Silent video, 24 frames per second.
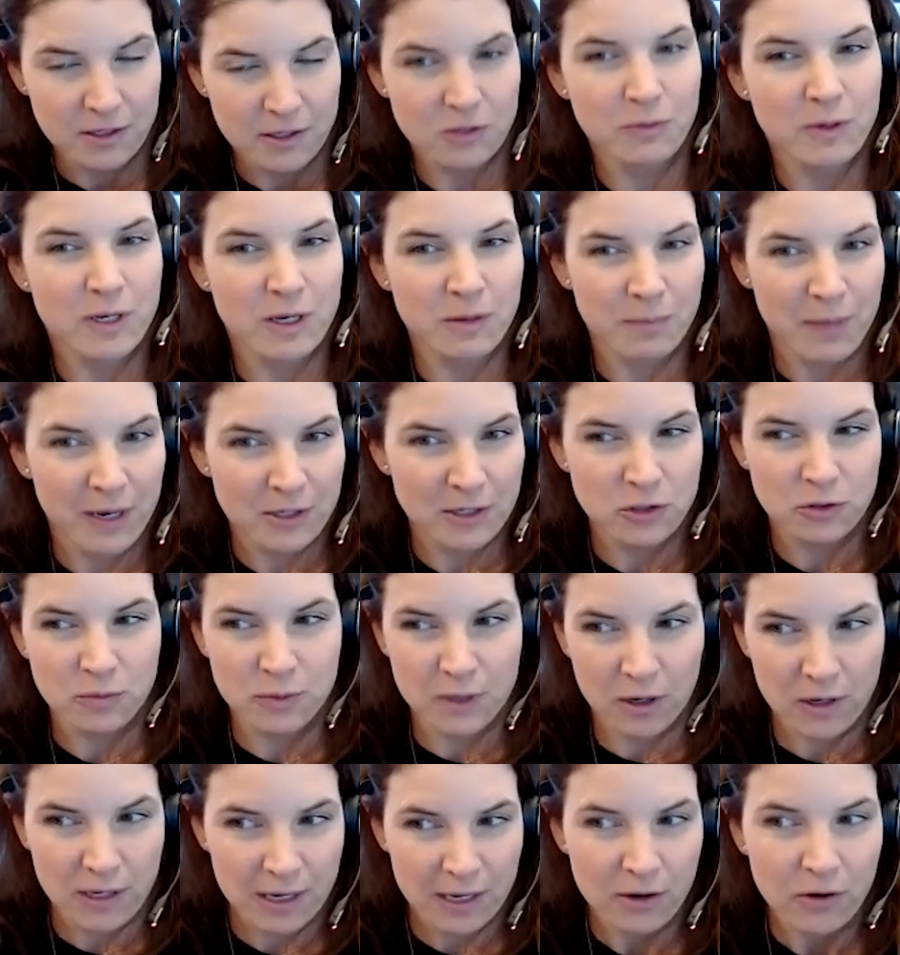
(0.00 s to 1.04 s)
So we can make sure
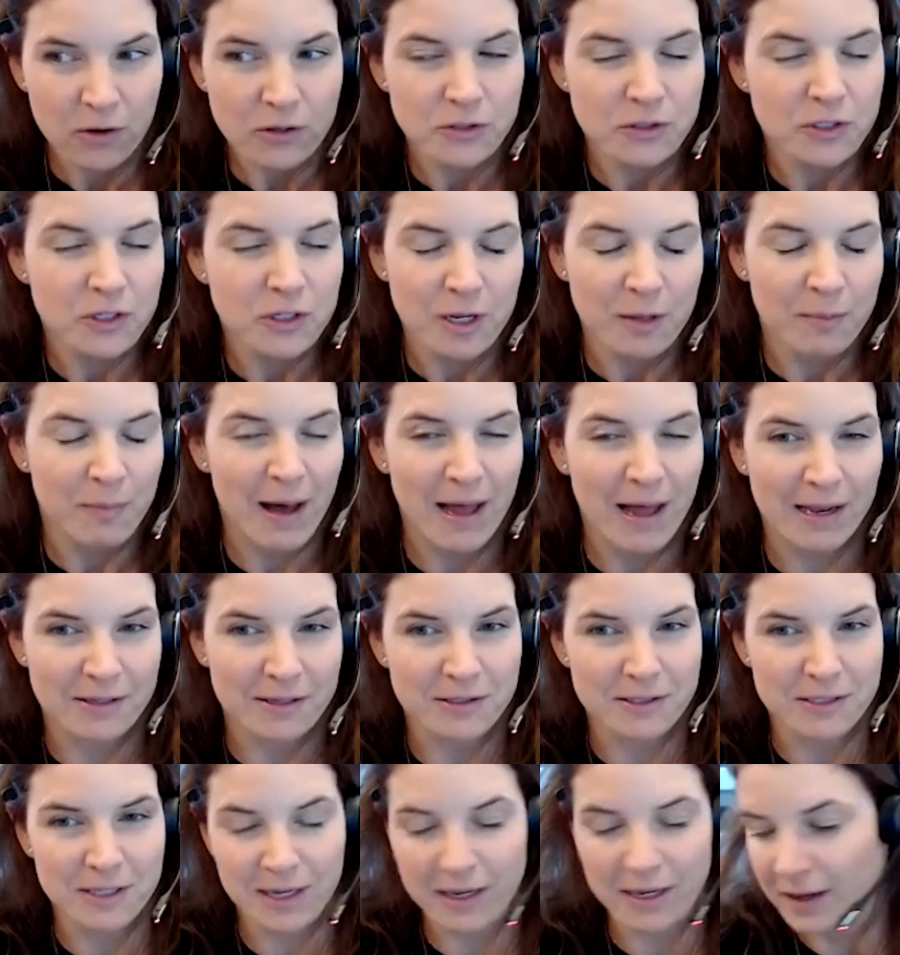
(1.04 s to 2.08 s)
we're kind of constantly
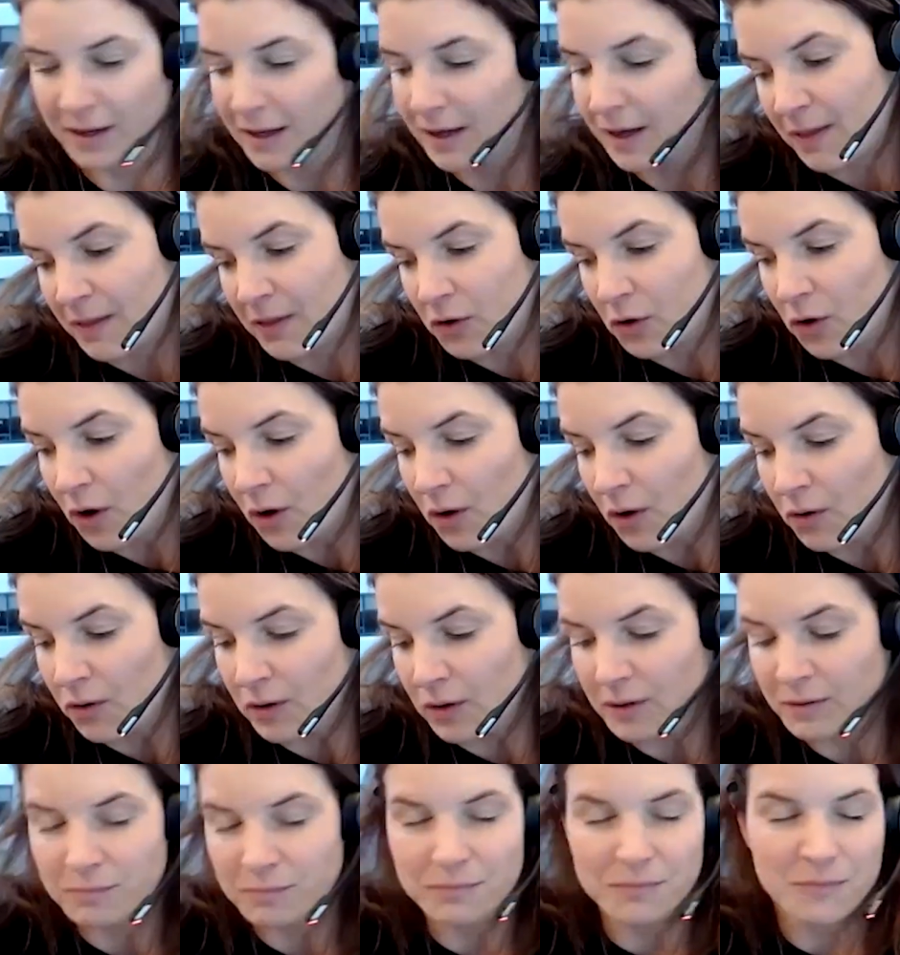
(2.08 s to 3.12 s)
balancing. And then the
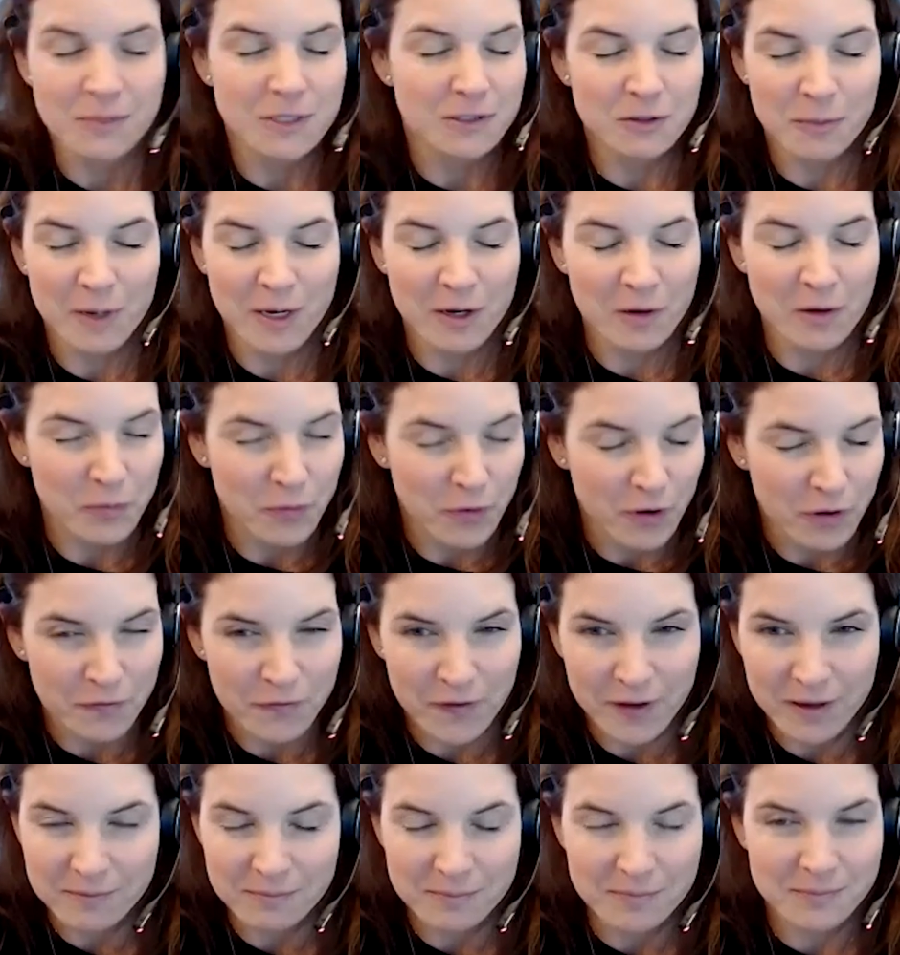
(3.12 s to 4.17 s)
goal is to make a
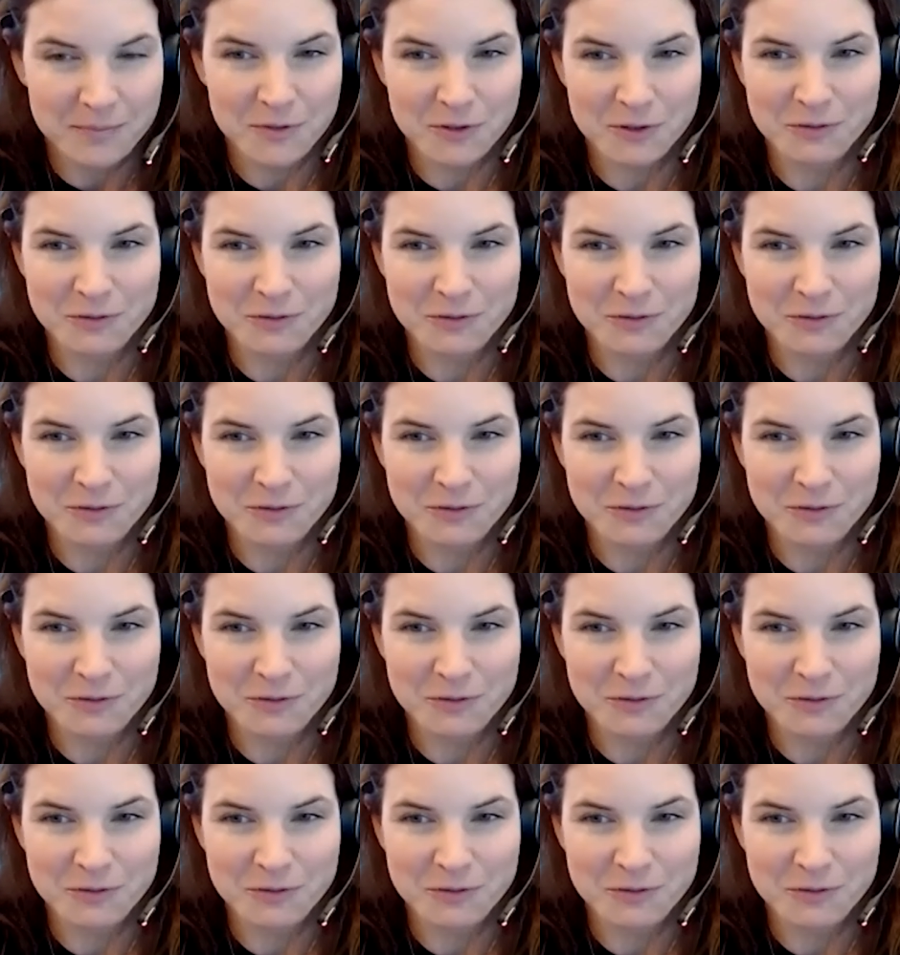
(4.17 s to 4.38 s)
profit.